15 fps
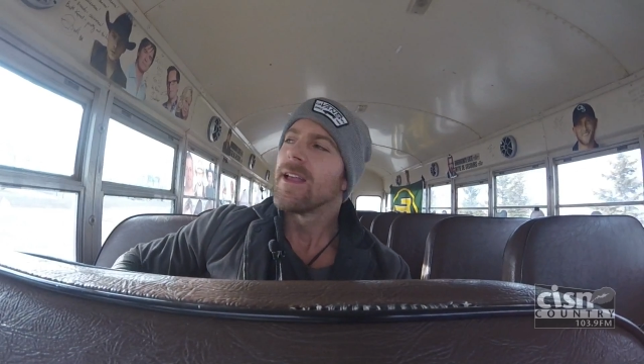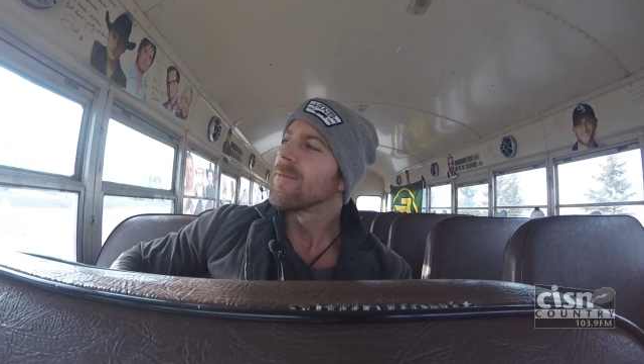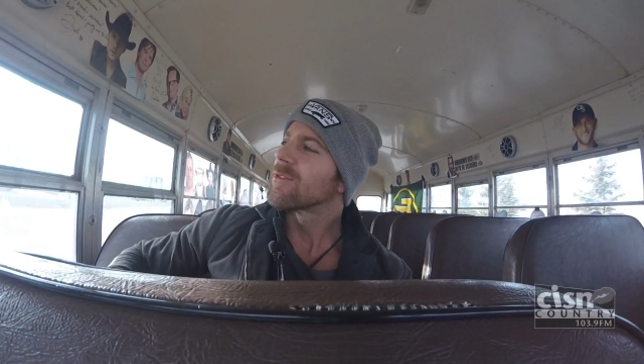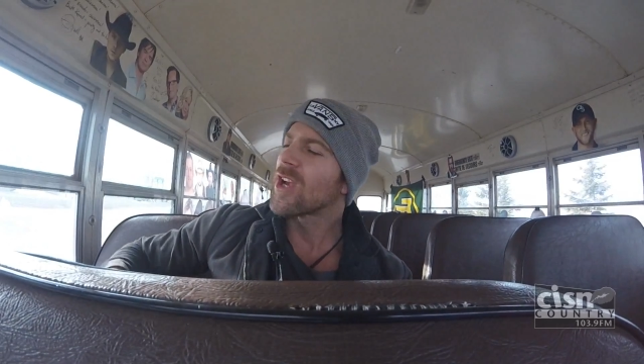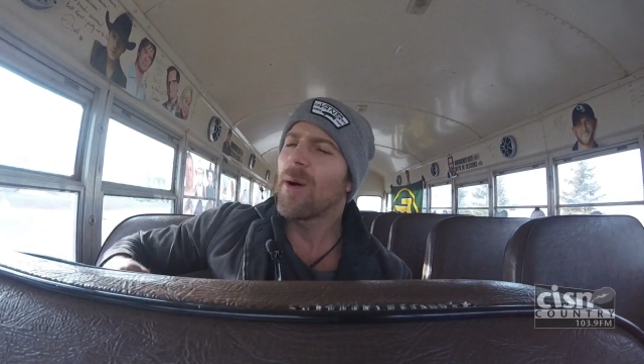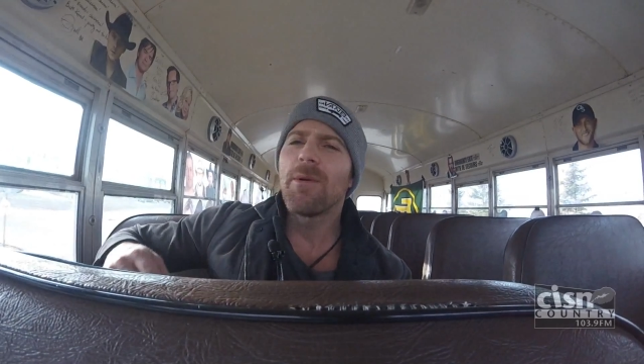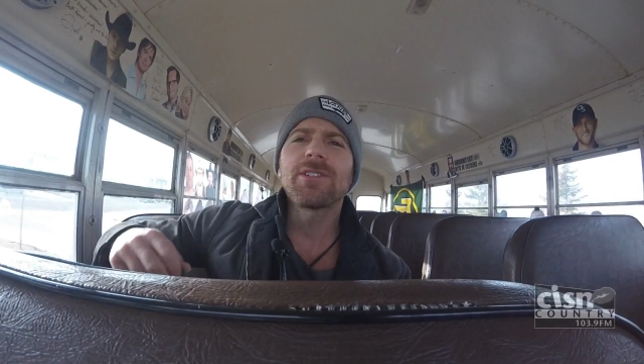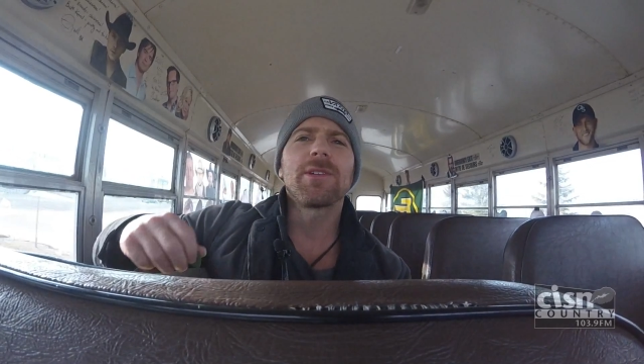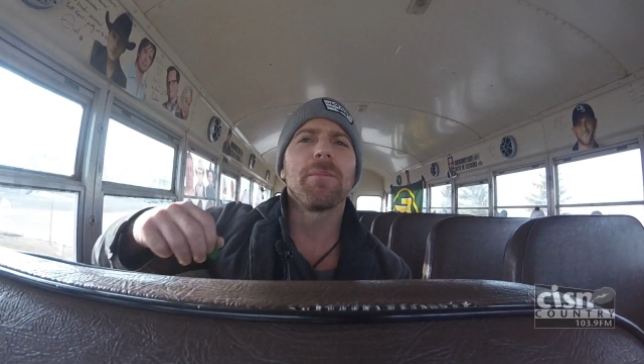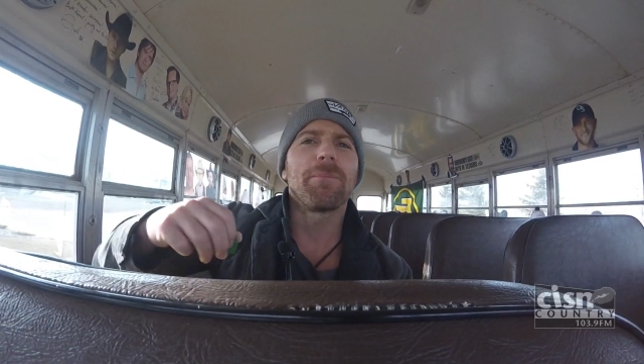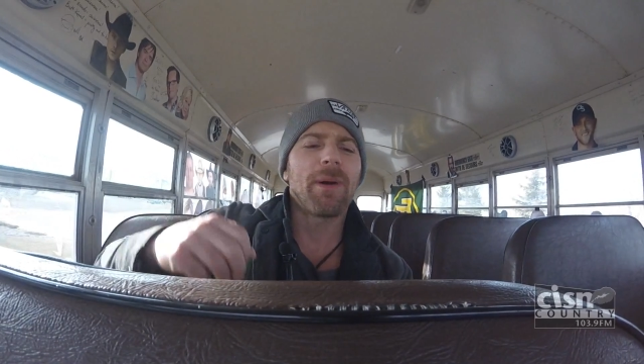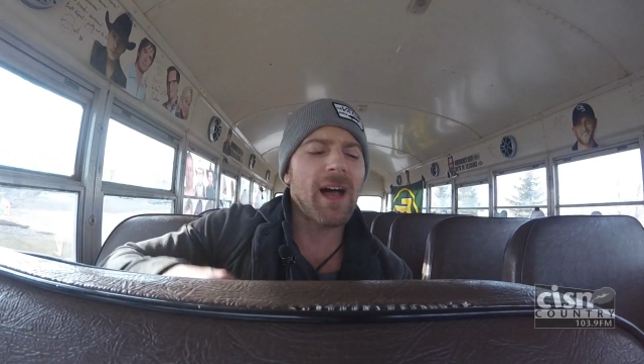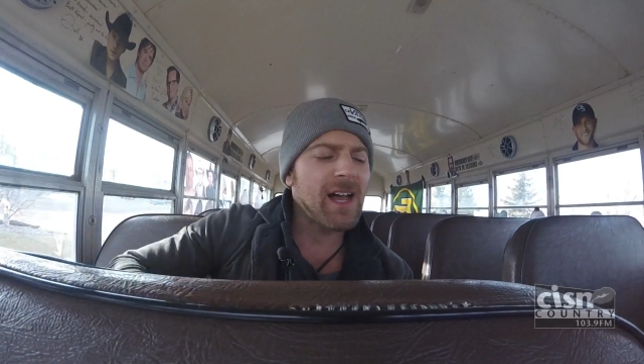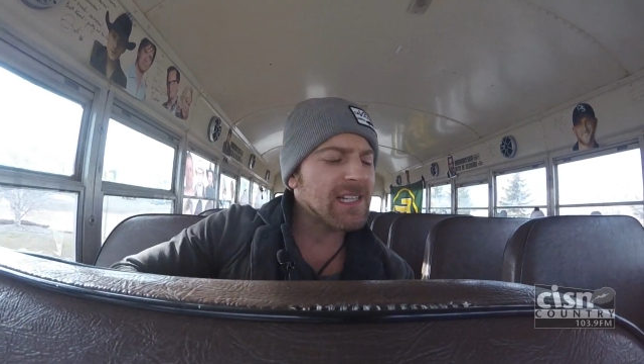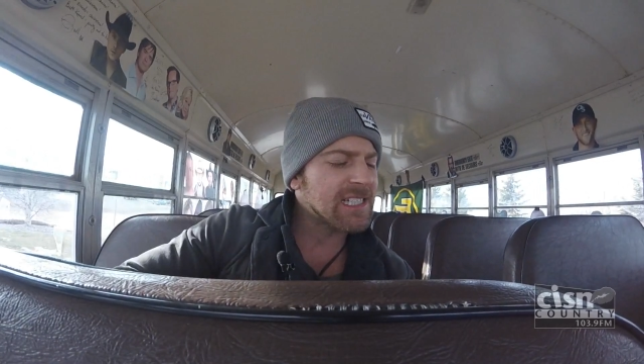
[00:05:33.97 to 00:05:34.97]
It's almost
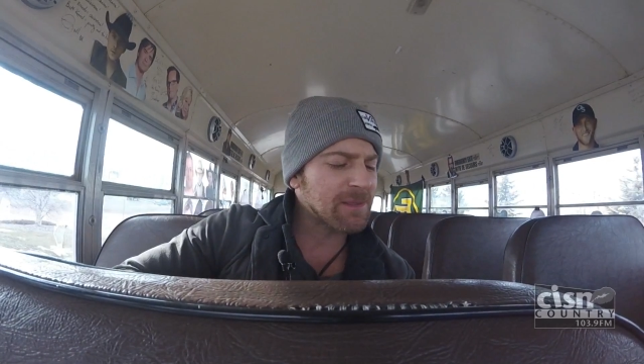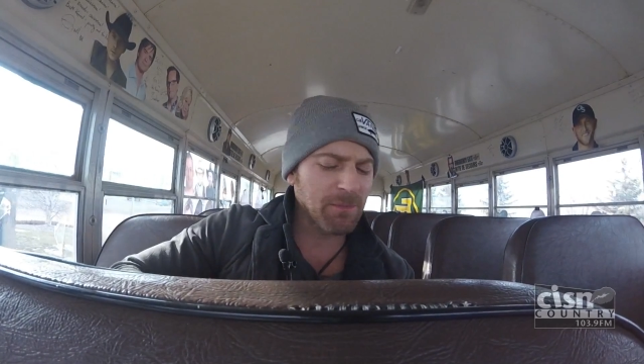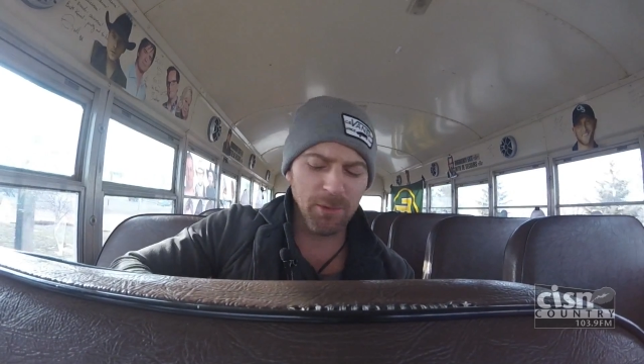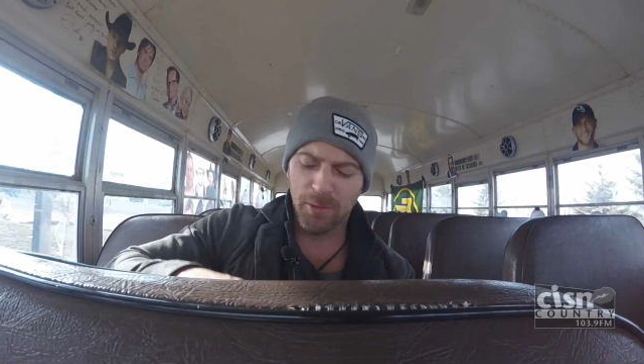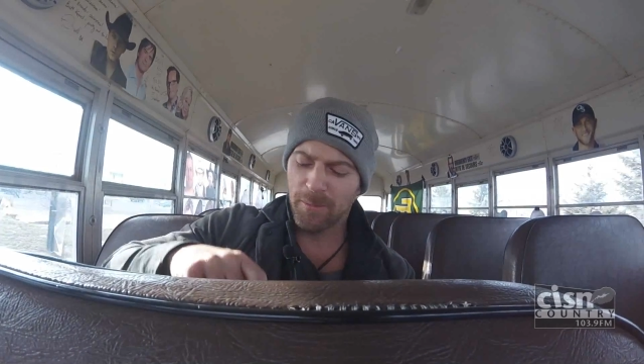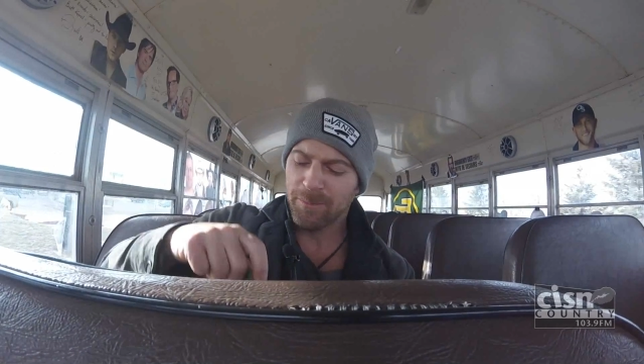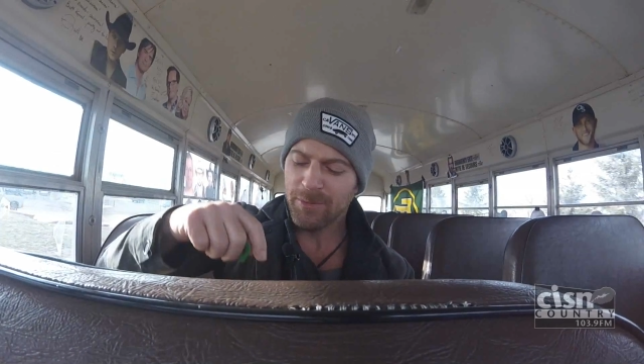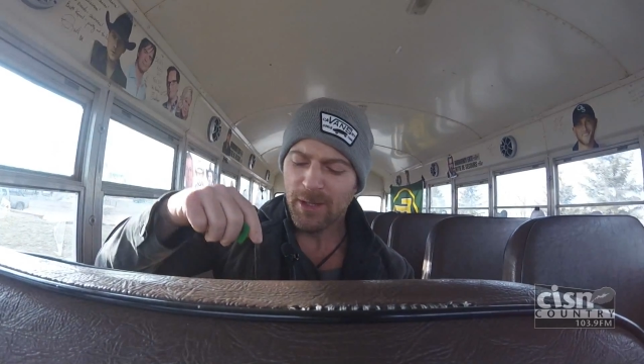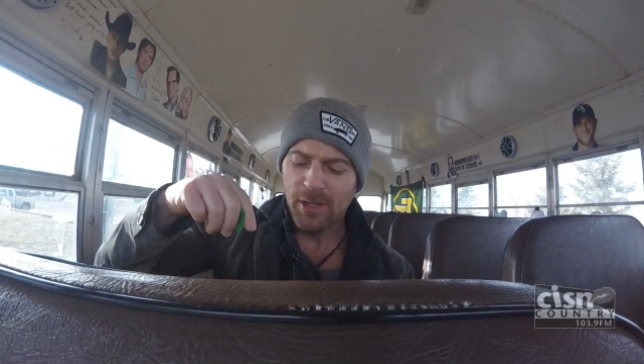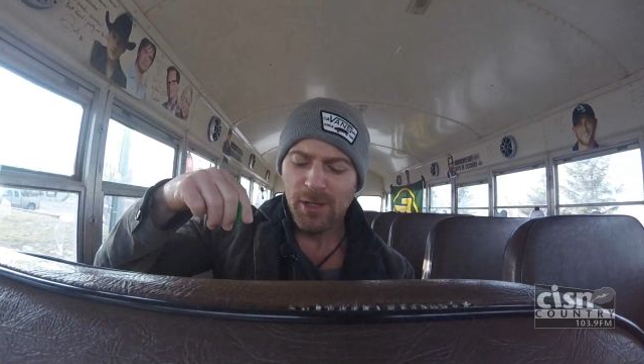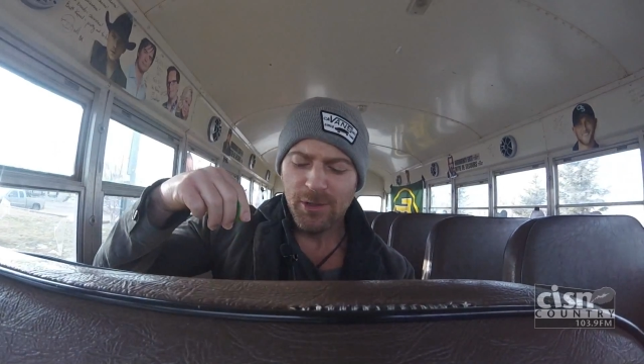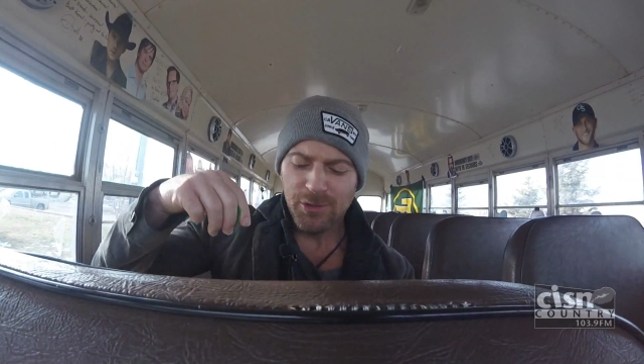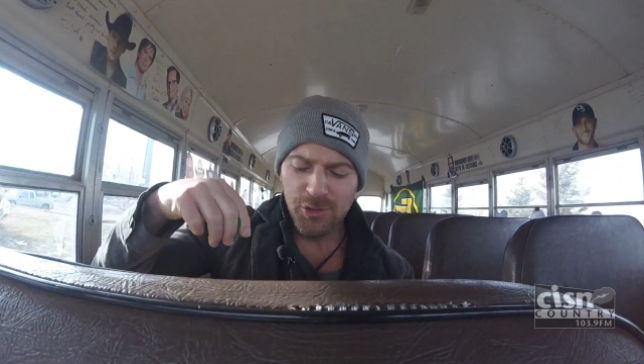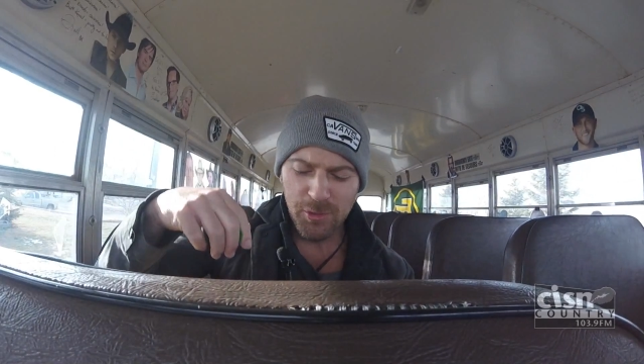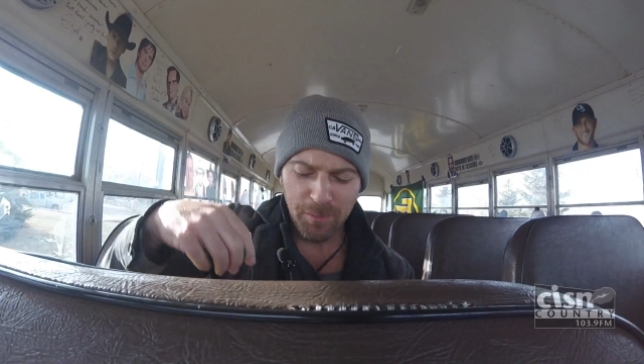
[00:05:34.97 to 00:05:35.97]
impossible
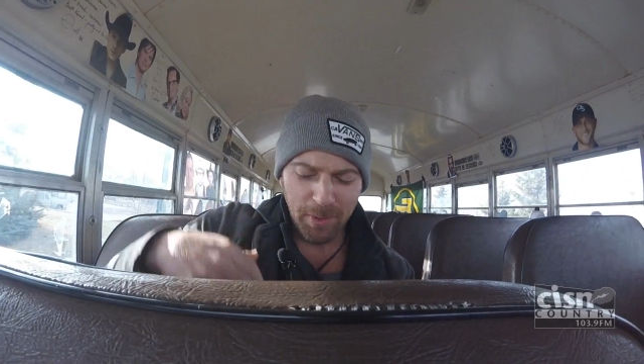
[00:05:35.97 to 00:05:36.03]
to